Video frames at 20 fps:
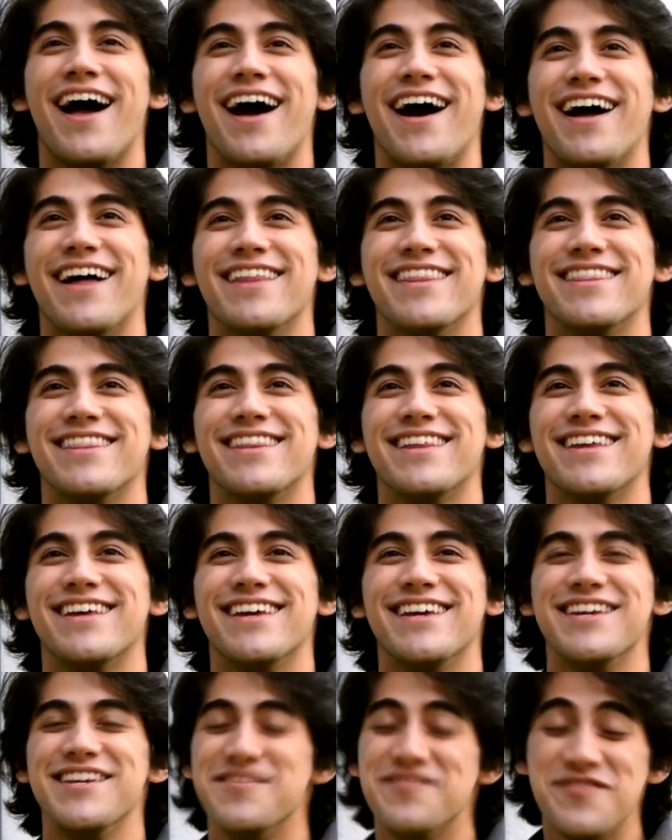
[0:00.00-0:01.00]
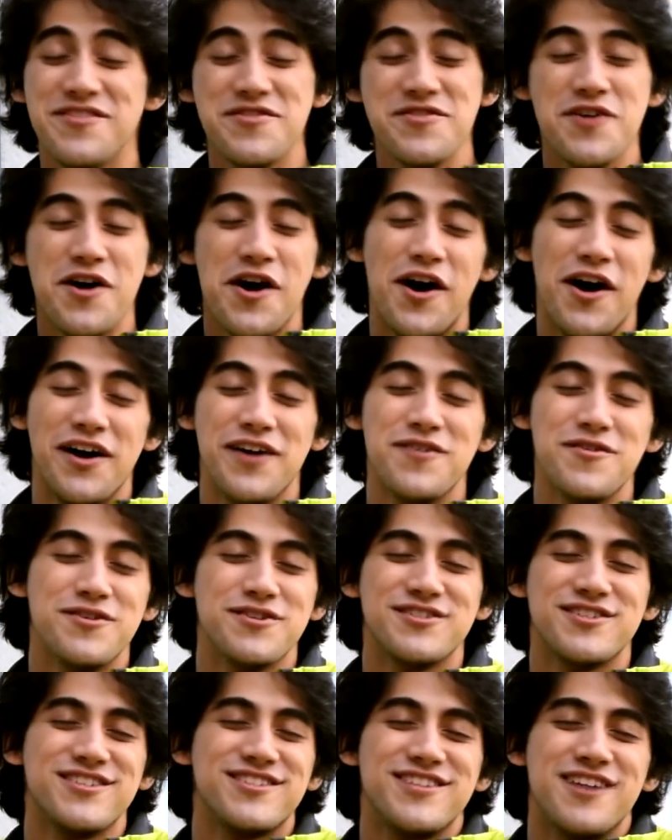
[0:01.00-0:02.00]
And even though it
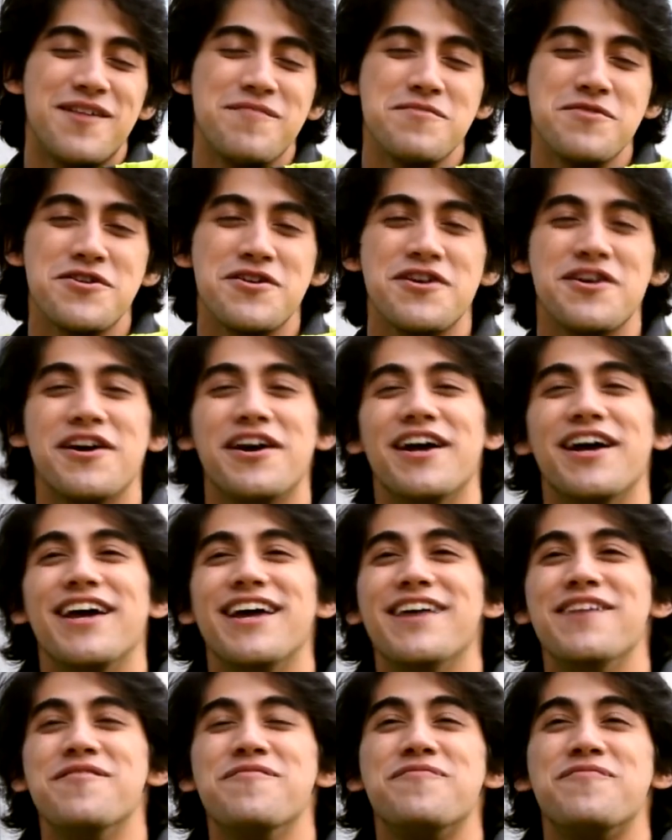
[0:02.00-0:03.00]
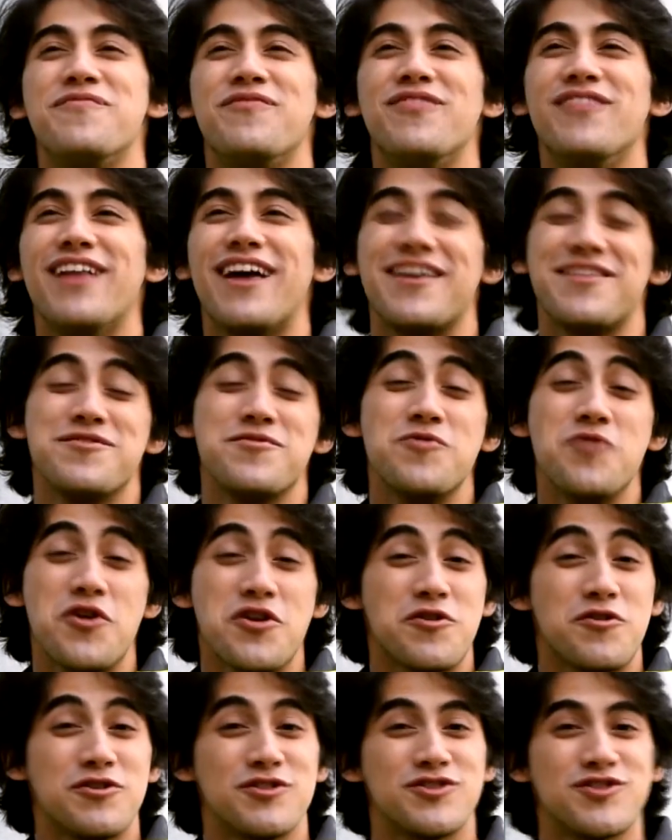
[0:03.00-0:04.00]
was the summer, it like the
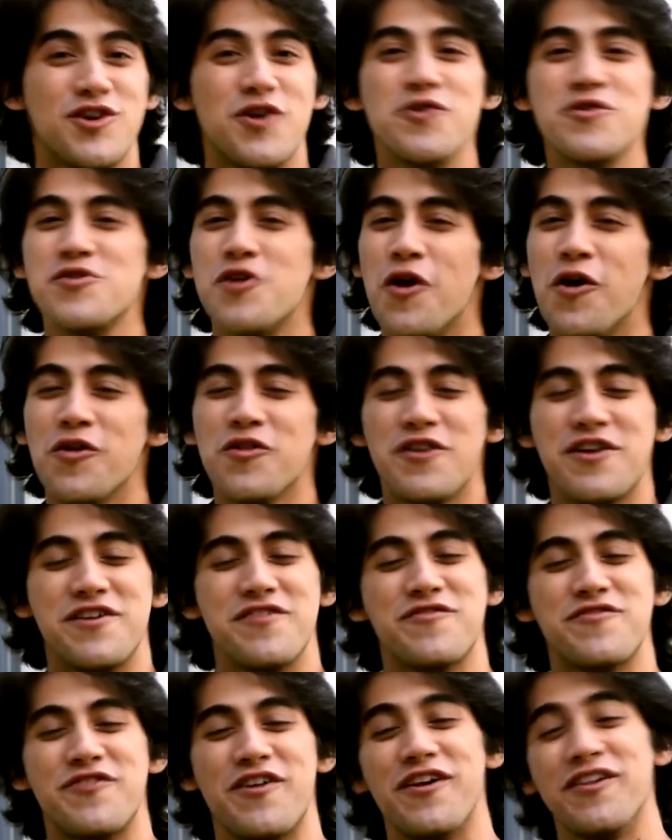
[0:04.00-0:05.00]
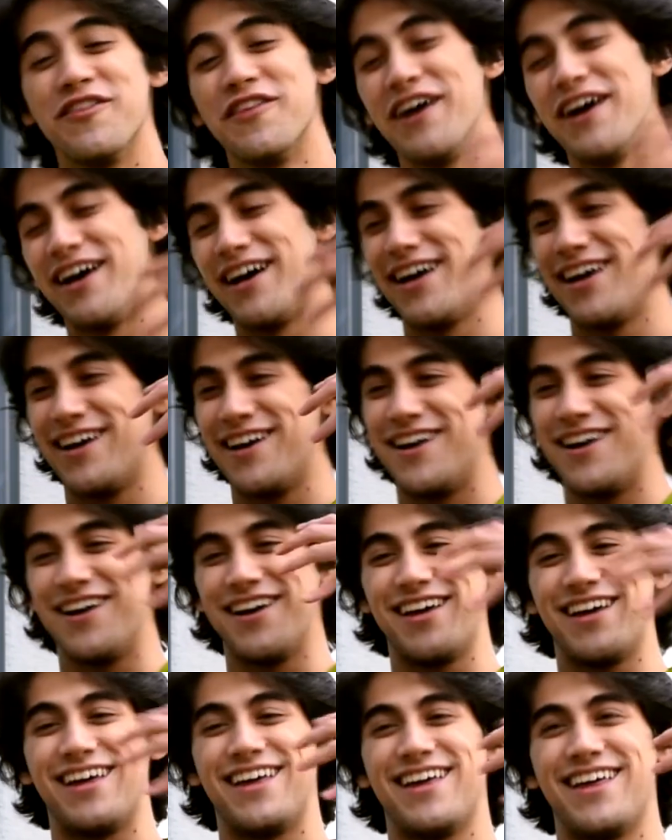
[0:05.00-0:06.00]
water was so cold that it felt that
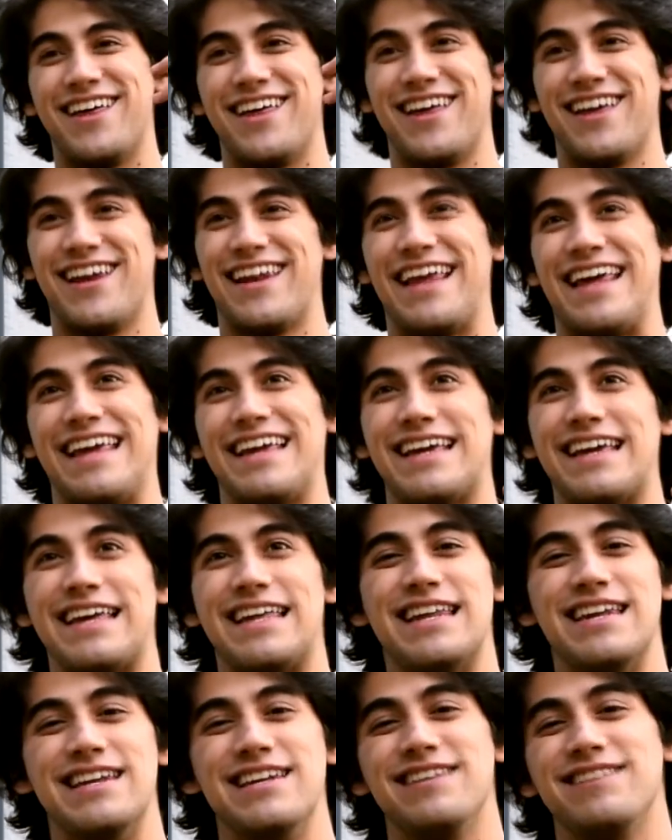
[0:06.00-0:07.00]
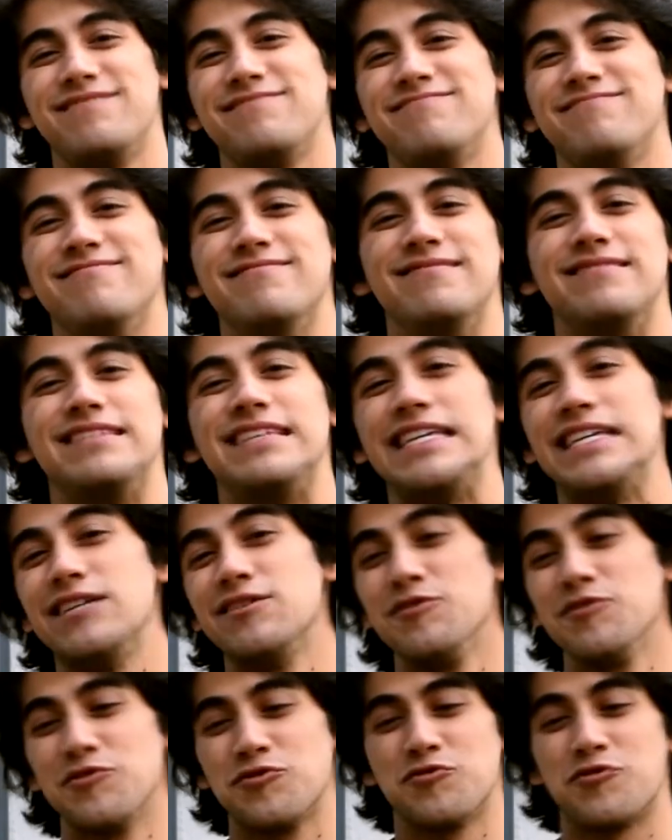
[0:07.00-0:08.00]
like
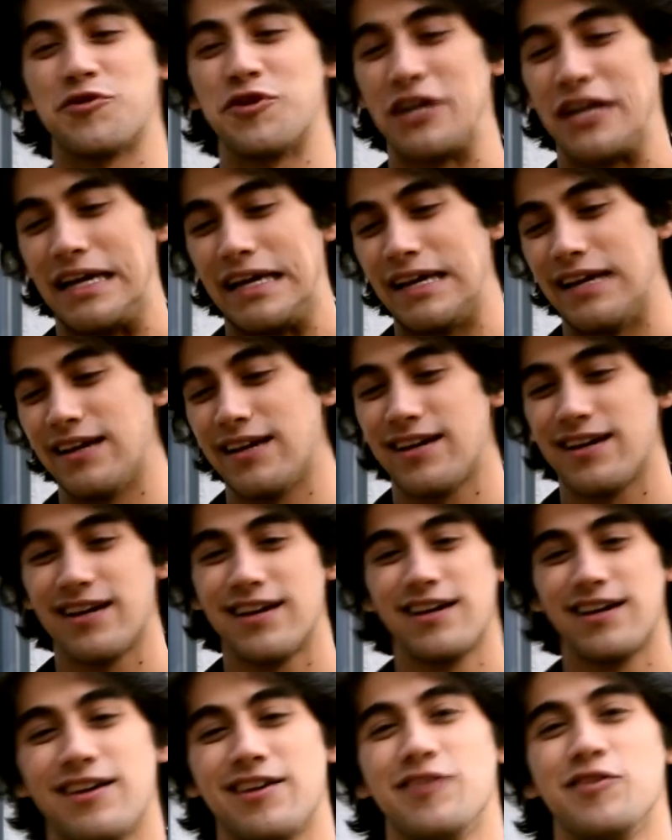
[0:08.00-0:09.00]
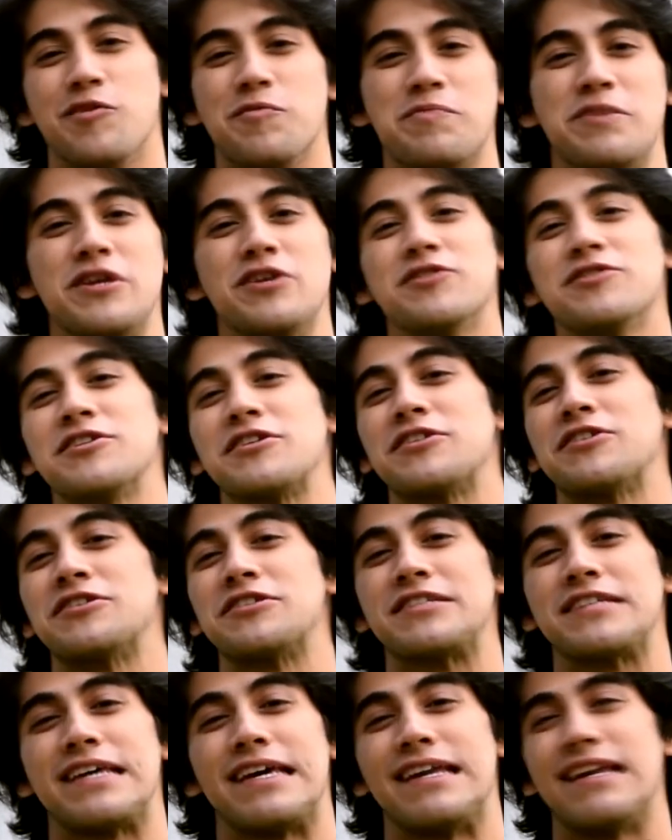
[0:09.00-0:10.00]
needles were like, you know, piercing our
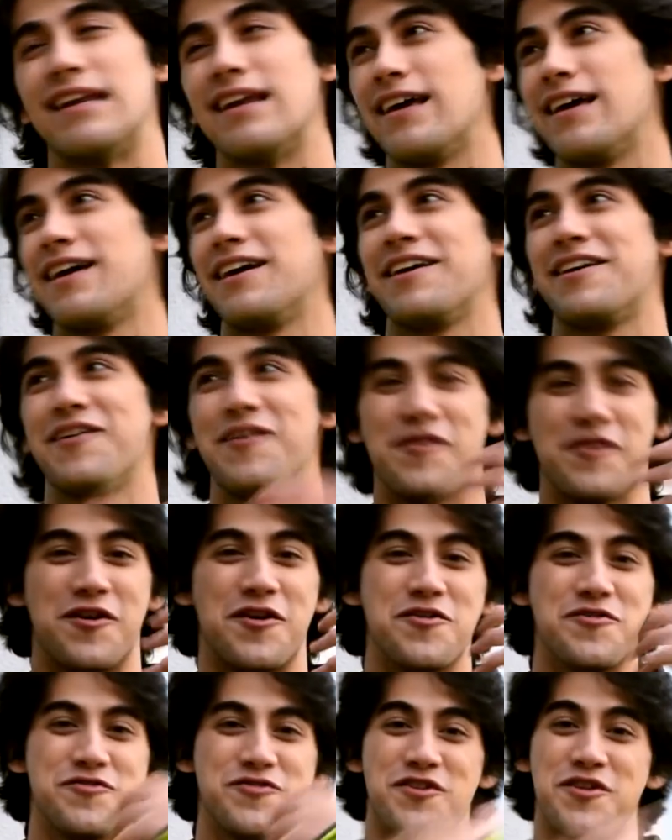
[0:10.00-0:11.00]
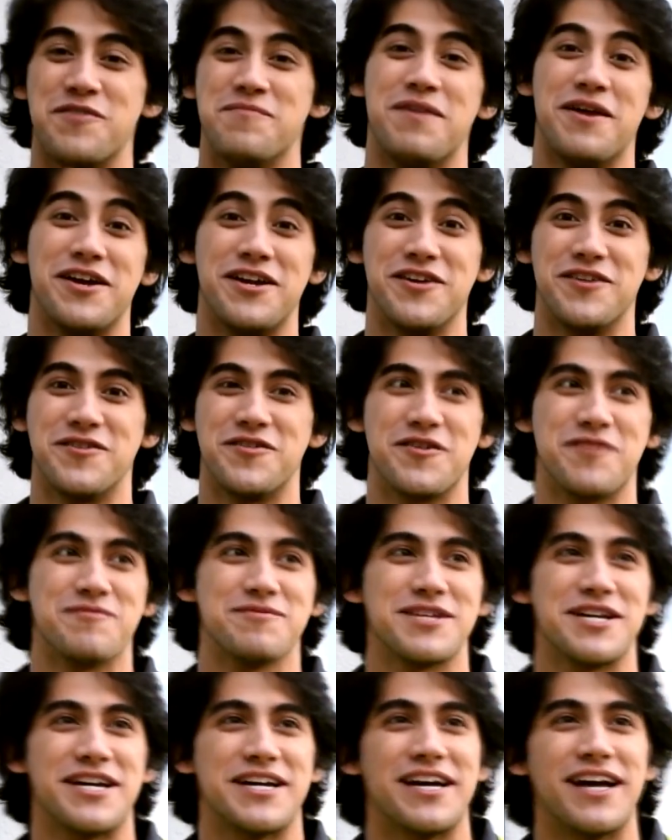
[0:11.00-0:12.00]
skin, like all over our body, you know what
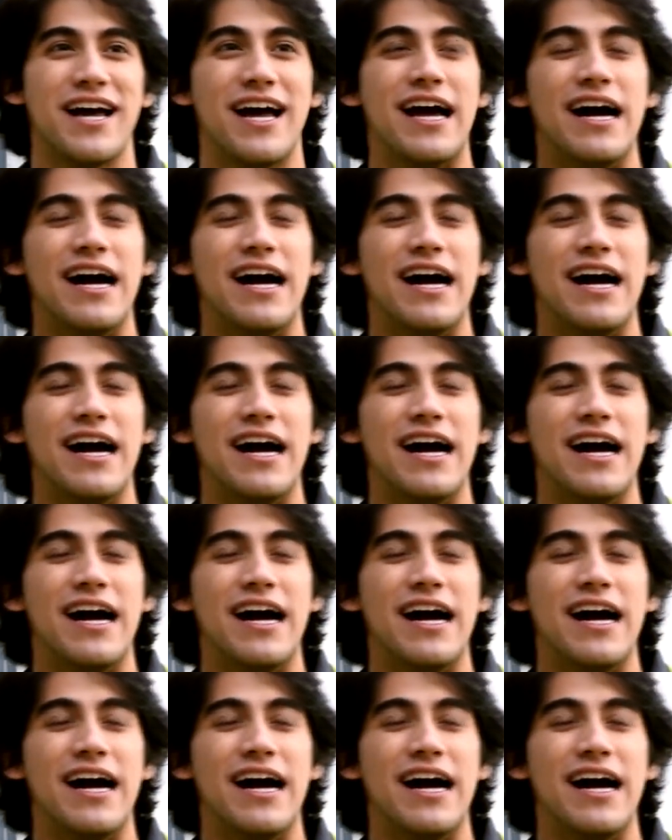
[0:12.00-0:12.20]
I'm saying?